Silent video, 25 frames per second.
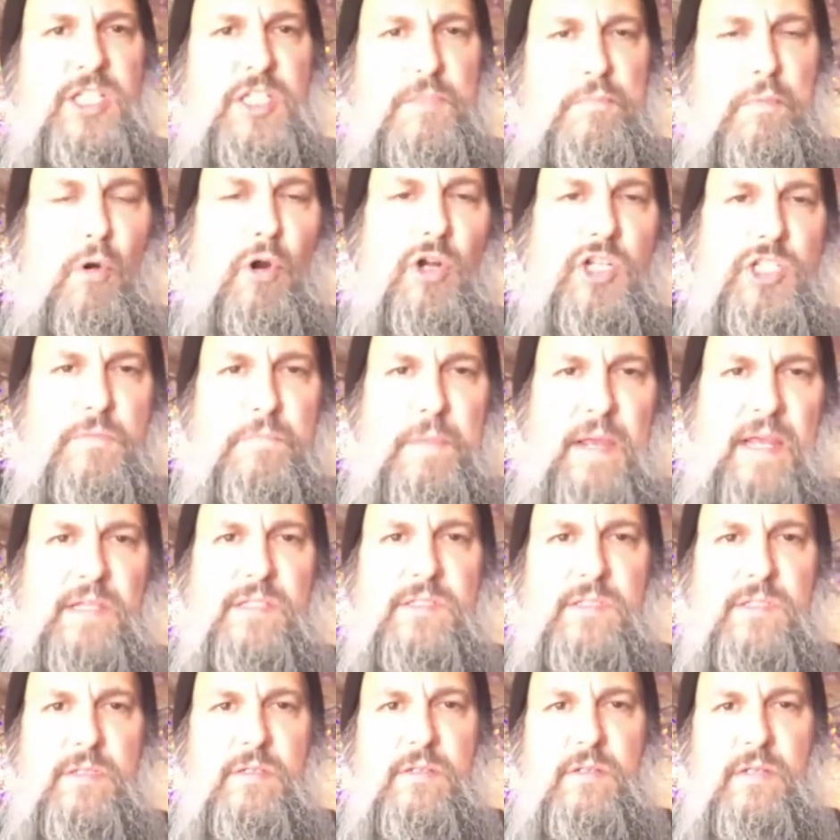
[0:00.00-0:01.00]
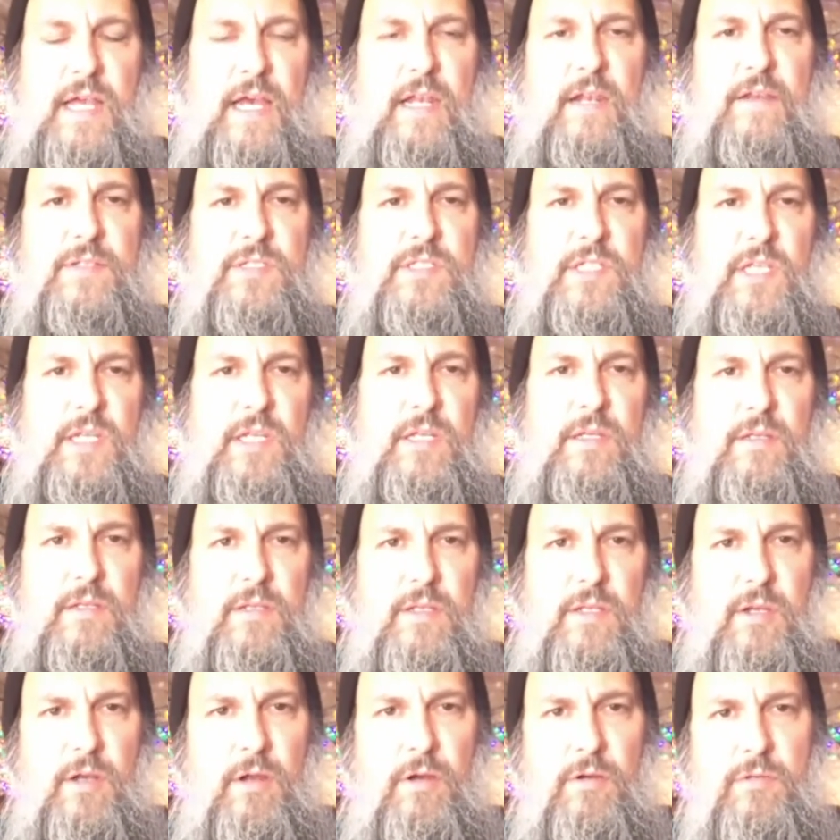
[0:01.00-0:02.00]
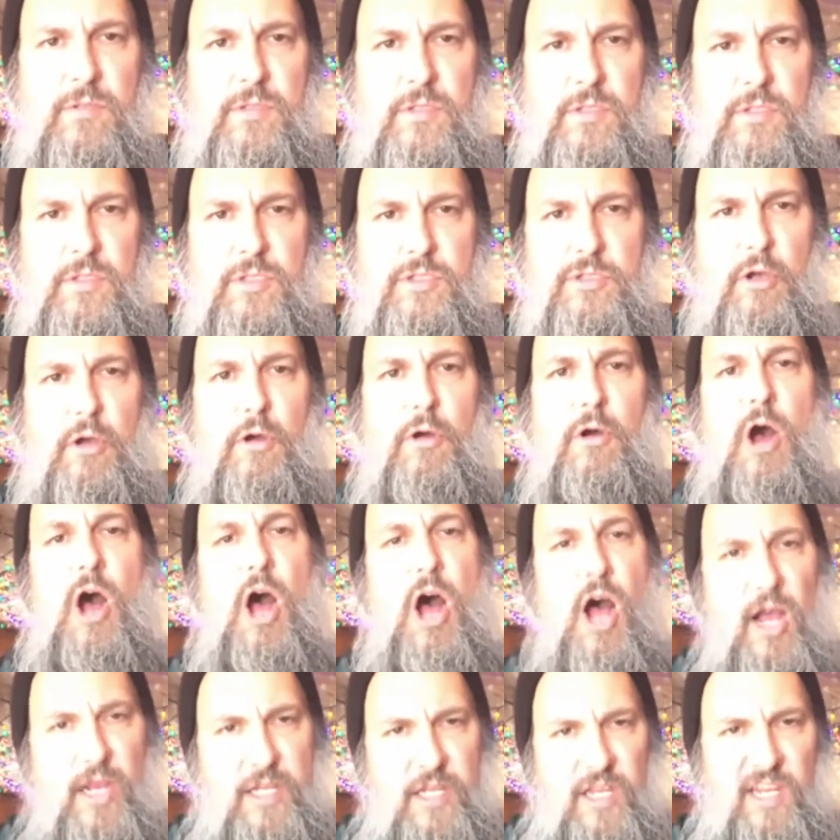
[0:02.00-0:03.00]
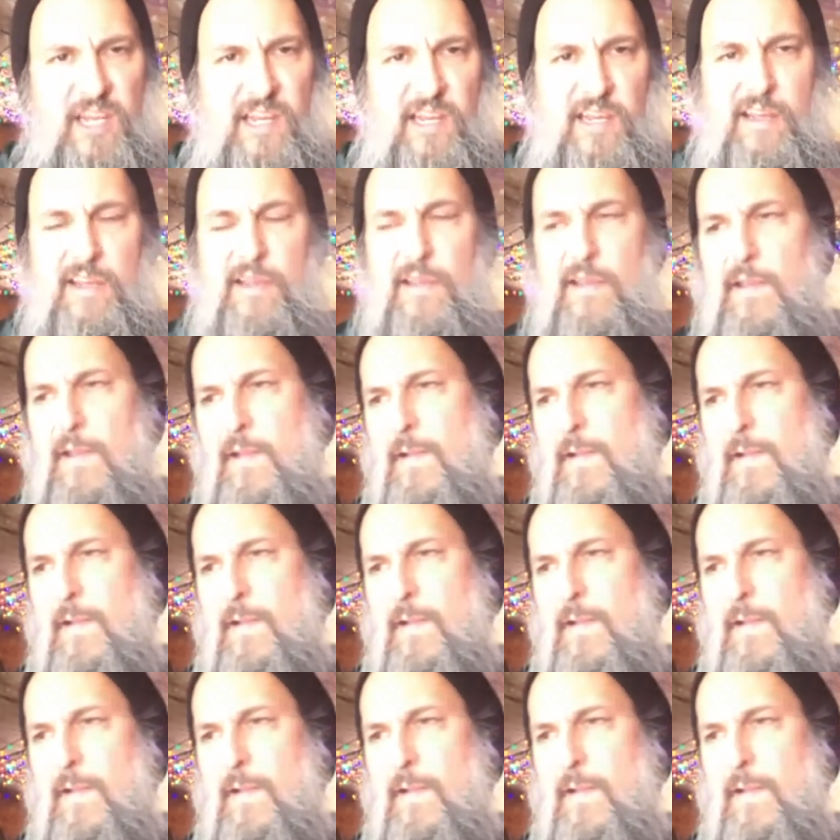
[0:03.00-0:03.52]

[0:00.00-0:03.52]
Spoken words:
sports-based kind of city. So hockey,